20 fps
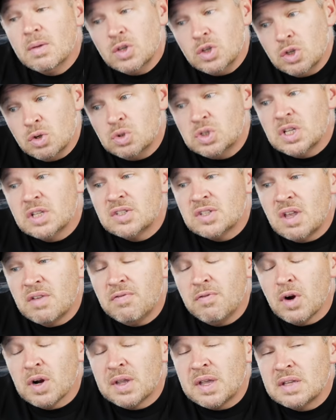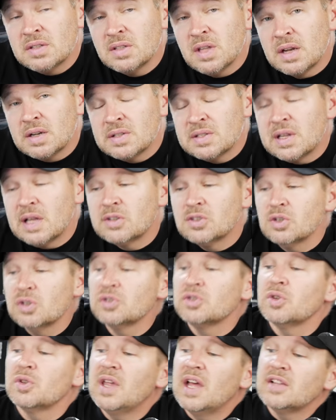You did say four K is not essential,
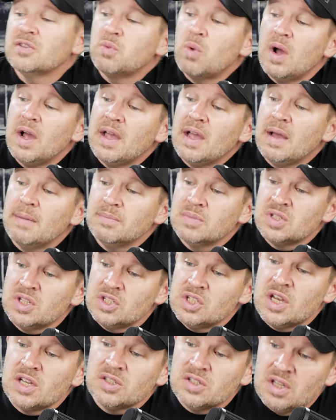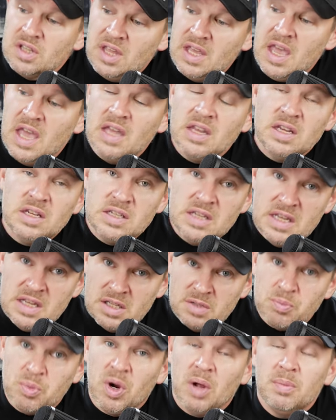so that's why I'm suggesting the eighty D
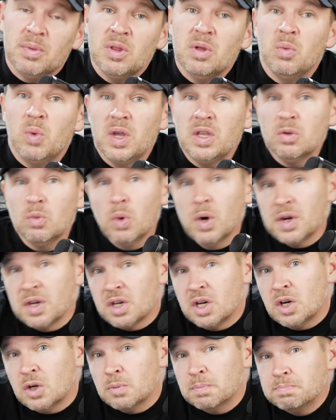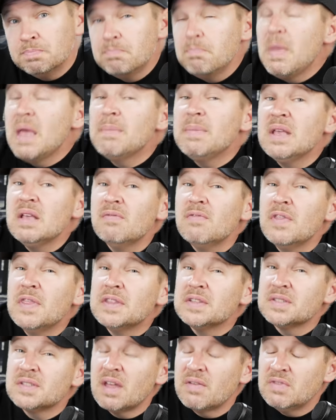is probably the way you want to go. Maybe even
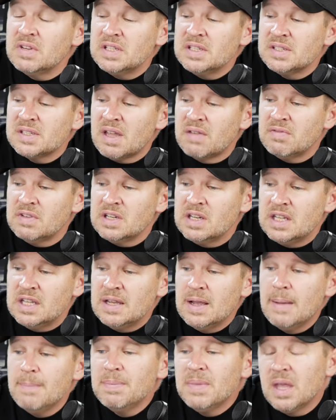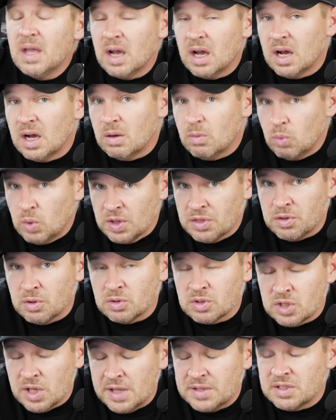the seventy seventy uh, with
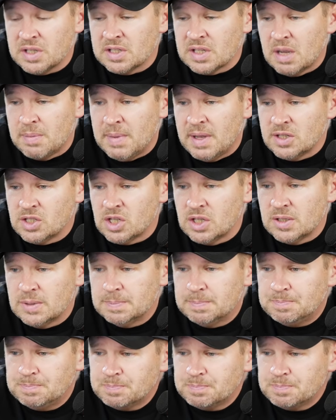those lenses I mentioned.